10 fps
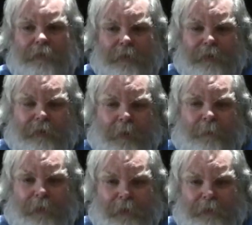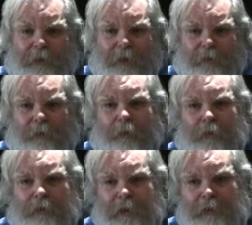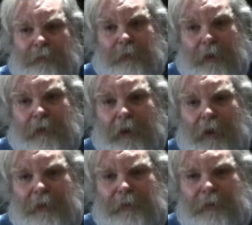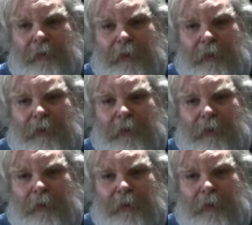It took us a couple years to get our organization recognized